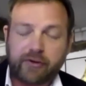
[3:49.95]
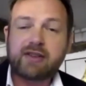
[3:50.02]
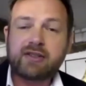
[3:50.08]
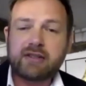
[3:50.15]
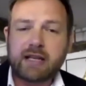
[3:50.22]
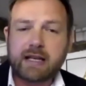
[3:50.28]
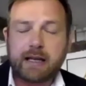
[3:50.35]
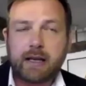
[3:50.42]

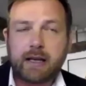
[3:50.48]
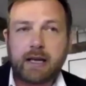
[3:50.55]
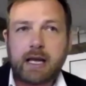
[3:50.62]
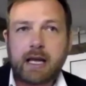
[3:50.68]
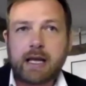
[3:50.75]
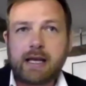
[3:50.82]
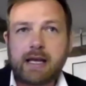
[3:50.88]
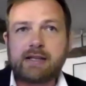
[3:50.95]
Firstly,
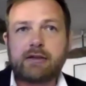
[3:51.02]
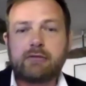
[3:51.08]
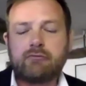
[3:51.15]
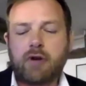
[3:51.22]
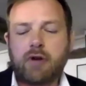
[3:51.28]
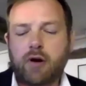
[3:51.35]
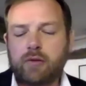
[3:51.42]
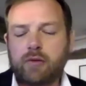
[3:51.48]
is the
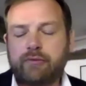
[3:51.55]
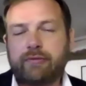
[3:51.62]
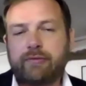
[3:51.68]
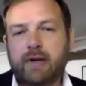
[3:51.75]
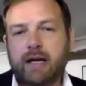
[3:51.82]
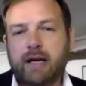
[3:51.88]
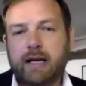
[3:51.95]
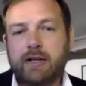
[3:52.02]
role of
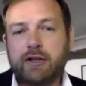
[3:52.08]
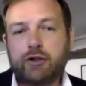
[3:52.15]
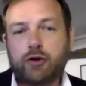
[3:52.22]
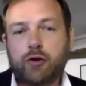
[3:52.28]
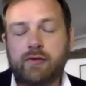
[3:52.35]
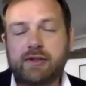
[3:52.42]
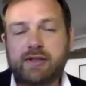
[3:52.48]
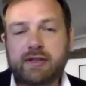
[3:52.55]

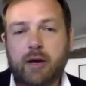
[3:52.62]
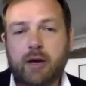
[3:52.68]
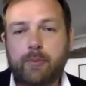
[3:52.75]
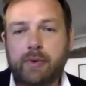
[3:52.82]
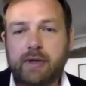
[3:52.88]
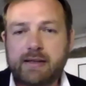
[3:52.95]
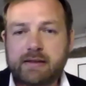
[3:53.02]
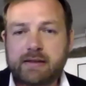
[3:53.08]
insurance
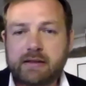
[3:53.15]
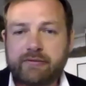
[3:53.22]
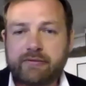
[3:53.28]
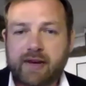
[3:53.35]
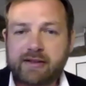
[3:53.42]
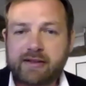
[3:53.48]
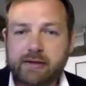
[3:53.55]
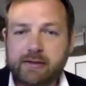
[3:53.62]
companies as
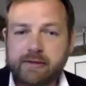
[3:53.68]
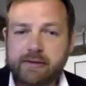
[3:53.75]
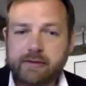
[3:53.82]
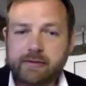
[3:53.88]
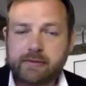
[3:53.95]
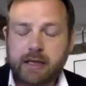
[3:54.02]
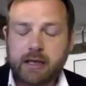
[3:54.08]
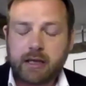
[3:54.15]

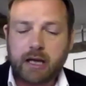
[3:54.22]
investors.